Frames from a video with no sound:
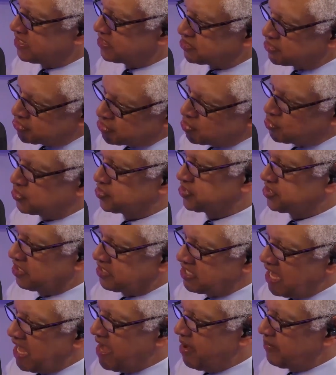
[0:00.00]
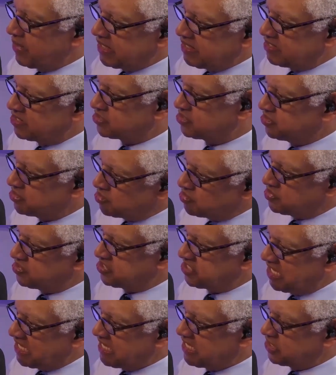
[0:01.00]
this new tsunami, this new
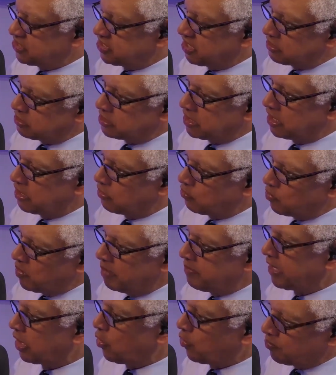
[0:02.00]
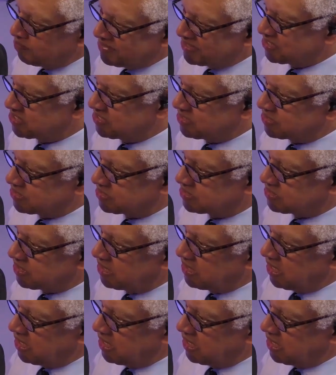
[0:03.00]
change in women-owned business?